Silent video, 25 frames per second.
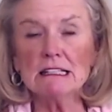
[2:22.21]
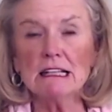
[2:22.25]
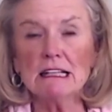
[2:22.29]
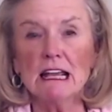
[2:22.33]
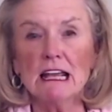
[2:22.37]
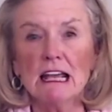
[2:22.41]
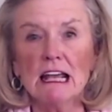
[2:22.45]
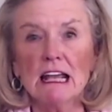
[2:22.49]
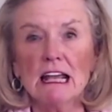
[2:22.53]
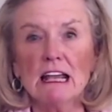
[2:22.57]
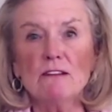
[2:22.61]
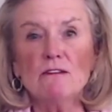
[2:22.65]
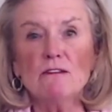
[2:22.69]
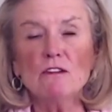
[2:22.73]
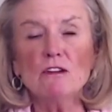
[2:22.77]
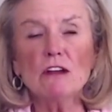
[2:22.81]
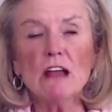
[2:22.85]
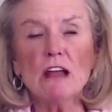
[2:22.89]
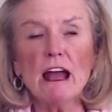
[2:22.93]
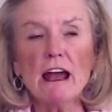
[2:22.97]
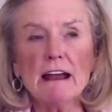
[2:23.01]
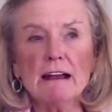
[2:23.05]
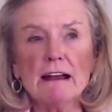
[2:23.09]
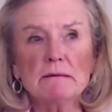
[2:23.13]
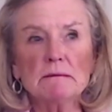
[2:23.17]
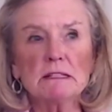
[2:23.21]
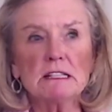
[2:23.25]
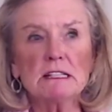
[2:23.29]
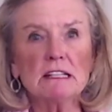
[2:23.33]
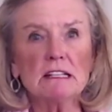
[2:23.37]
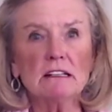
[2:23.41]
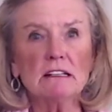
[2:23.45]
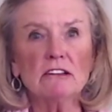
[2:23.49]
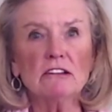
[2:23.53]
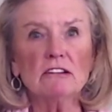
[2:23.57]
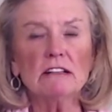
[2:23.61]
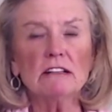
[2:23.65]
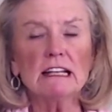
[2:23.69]
If you
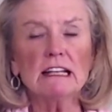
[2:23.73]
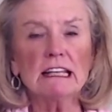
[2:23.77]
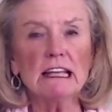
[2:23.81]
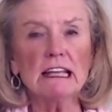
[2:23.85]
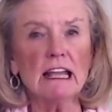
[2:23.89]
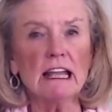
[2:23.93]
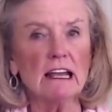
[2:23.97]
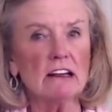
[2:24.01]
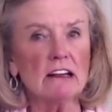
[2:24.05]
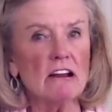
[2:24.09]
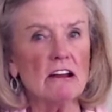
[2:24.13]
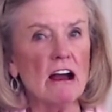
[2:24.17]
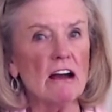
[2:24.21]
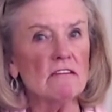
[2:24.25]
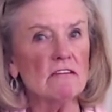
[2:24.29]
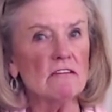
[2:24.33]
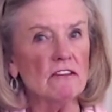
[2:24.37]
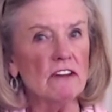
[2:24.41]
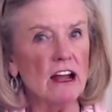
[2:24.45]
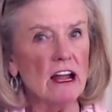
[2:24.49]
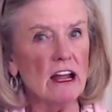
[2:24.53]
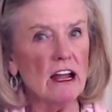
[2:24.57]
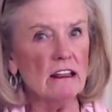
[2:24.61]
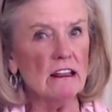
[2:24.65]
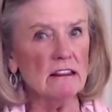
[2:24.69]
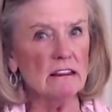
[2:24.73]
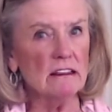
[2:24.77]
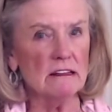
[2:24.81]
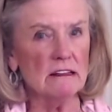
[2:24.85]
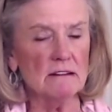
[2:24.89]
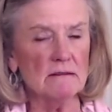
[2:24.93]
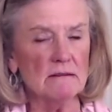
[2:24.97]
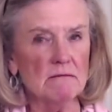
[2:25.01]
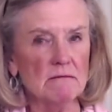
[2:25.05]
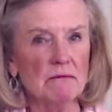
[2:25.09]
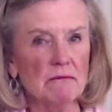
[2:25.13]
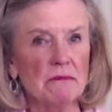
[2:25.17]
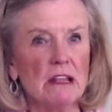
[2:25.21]
absolutely cannot find them,
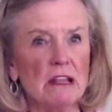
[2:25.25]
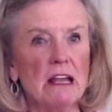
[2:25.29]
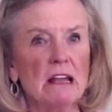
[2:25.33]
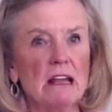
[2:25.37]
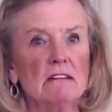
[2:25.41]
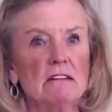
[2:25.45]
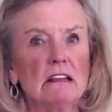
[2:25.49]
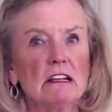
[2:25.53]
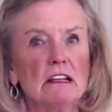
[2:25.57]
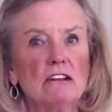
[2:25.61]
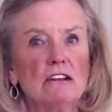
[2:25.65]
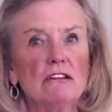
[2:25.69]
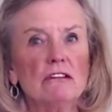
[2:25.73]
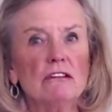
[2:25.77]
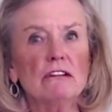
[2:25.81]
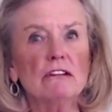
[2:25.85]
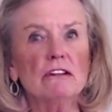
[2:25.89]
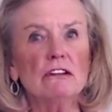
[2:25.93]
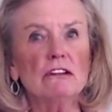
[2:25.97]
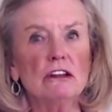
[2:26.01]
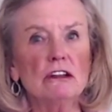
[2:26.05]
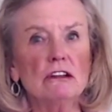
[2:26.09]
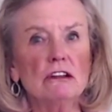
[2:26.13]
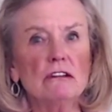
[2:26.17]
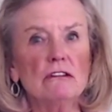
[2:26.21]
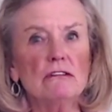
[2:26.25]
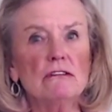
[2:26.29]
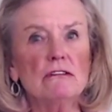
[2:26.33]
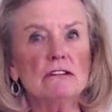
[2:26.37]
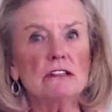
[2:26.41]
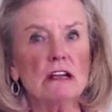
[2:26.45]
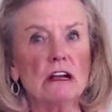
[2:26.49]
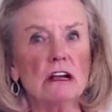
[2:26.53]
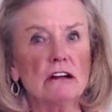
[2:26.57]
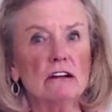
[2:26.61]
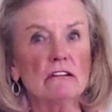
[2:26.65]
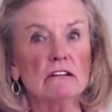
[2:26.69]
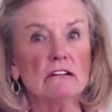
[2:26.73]
then you could use a
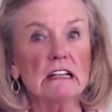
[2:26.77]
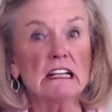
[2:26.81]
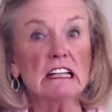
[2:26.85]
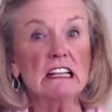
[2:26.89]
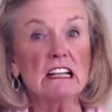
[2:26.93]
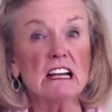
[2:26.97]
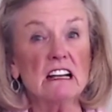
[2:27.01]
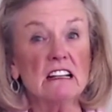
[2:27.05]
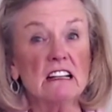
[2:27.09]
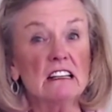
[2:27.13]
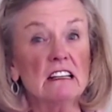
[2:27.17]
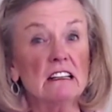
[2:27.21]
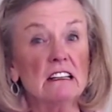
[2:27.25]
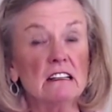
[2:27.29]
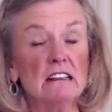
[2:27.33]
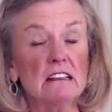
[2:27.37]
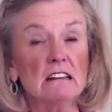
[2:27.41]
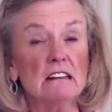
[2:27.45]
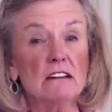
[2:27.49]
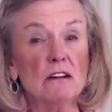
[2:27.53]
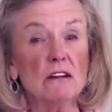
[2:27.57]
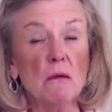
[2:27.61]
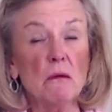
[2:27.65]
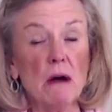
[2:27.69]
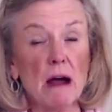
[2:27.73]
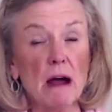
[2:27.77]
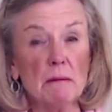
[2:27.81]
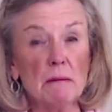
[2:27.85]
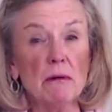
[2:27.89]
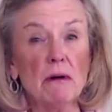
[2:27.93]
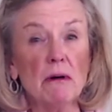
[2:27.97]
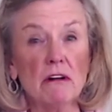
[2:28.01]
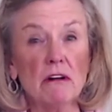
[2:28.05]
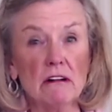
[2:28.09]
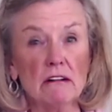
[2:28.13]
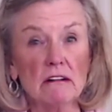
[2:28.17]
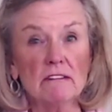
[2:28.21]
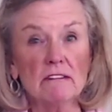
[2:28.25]
green onion, the white part
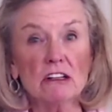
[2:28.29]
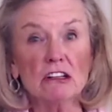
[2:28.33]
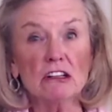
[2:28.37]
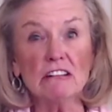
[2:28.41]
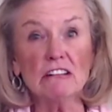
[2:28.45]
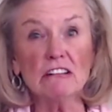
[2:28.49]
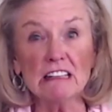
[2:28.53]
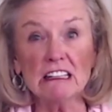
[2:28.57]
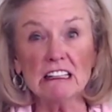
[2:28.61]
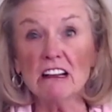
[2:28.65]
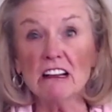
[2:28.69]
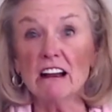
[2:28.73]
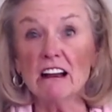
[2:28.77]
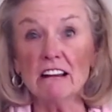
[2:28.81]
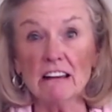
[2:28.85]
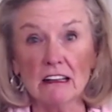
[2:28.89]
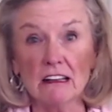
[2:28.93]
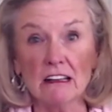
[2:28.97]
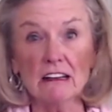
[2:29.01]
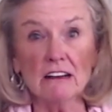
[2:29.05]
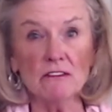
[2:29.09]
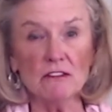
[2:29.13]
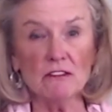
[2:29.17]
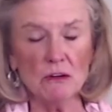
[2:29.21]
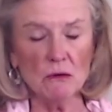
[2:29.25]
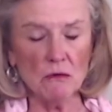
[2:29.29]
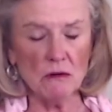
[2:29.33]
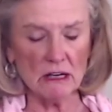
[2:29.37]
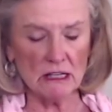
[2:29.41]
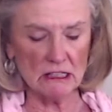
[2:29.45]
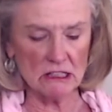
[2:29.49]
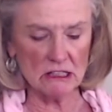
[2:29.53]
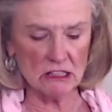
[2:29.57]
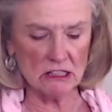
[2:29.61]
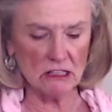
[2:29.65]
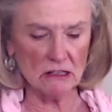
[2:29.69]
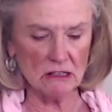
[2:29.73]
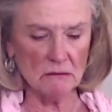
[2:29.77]
of a green onion if you wanted
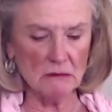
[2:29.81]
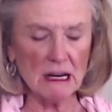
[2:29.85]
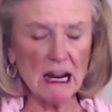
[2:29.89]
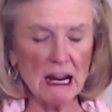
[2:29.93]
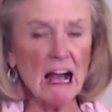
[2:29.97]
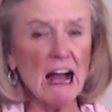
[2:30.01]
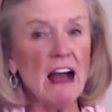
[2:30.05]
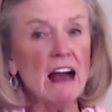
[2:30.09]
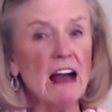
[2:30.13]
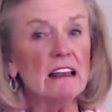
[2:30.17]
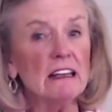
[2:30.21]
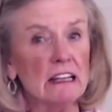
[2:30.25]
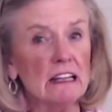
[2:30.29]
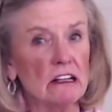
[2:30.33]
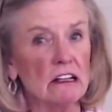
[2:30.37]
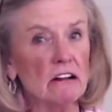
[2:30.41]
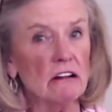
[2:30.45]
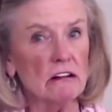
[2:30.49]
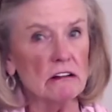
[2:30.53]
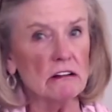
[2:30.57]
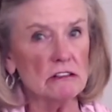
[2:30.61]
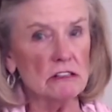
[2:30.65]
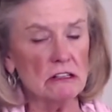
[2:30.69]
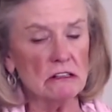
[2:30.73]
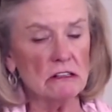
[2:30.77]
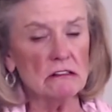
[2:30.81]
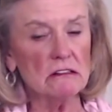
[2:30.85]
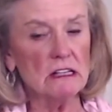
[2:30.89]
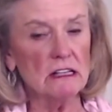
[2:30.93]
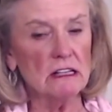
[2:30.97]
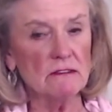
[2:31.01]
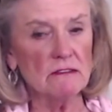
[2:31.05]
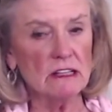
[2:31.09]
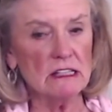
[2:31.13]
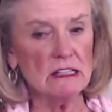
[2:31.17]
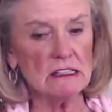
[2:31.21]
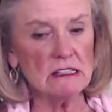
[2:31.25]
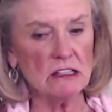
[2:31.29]
to. But I highly encourage you to give
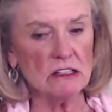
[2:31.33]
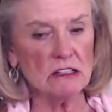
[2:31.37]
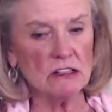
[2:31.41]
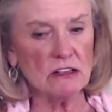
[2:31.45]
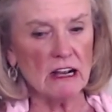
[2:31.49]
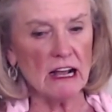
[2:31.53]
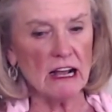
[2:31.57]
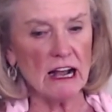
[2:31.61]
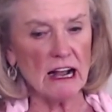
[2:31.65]
this a try.